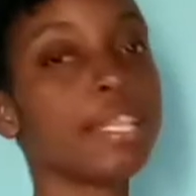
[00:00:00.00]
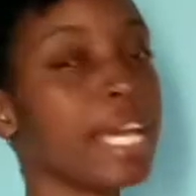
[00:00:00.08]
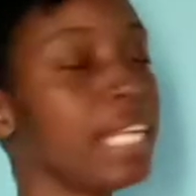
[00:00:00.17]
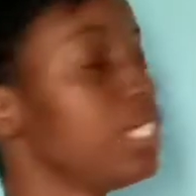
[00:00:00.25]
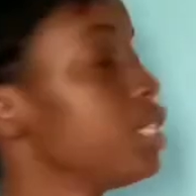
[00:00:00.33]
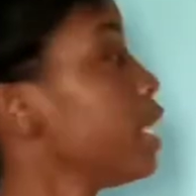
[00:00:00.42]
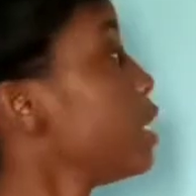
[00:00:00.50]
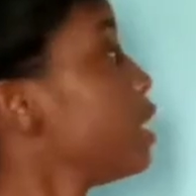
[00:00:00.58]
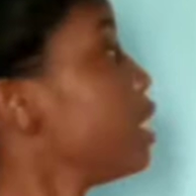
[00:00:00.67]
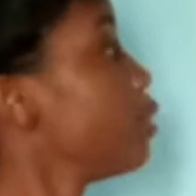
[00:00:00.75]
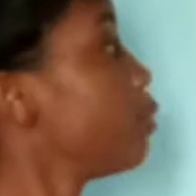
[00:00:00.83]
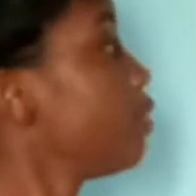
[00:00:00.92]
then to get
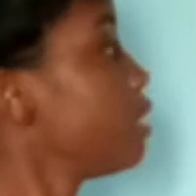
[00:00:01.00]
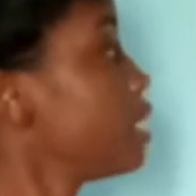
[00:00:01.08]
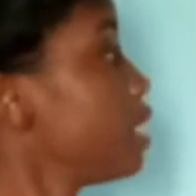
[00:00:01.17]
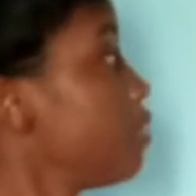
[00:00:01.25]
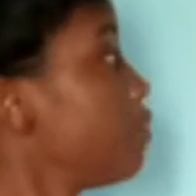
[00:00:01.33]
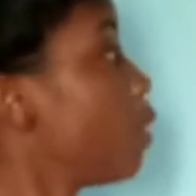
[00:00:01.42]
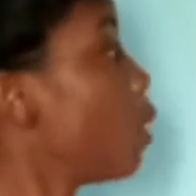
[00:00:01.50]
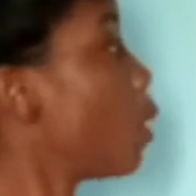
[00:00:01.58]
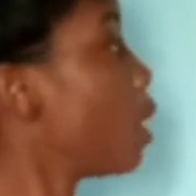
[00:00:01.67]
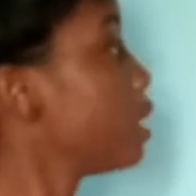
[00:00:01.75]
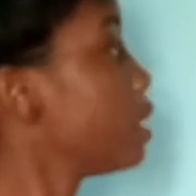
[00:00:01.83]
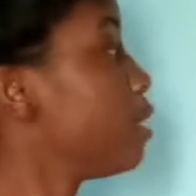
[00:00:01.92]
the derivative
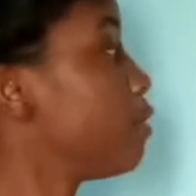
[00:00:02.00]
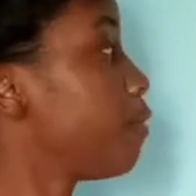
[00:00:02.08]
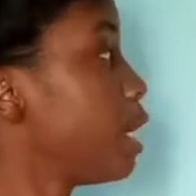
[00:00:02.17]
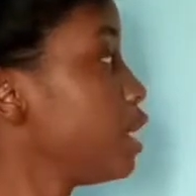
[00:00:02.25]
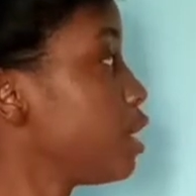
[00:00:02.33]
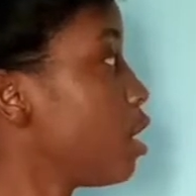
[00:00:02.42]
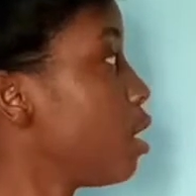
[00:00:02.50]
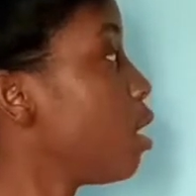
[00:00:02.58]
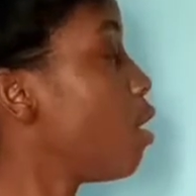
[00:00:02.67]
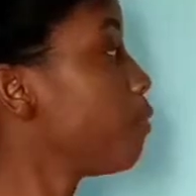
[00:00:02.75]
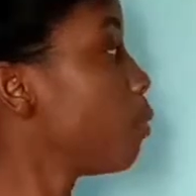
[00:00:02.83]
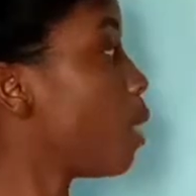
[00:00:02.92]
or the differential
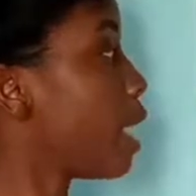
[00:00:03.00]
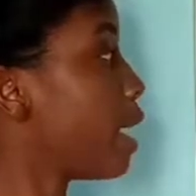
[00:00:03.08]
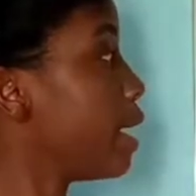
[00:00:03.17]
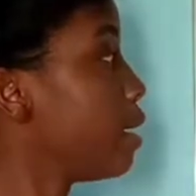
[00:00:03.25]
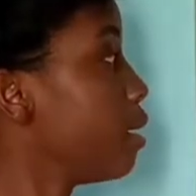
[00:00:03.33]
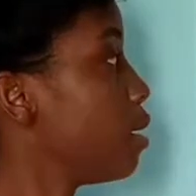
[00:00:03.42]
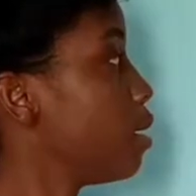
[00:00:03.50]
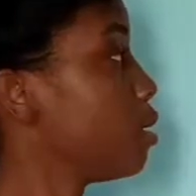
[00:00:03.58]
of y,